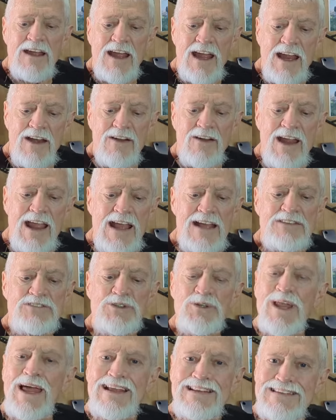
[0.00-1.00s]
and their hands are
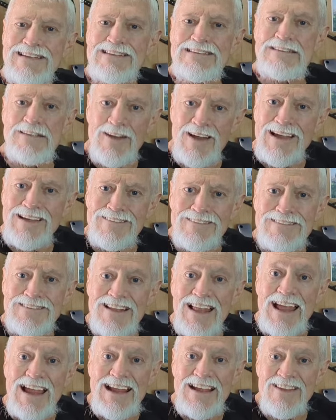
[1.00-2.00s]
like this. They're held
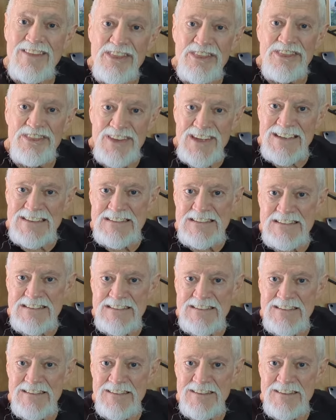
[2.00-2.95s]
like this,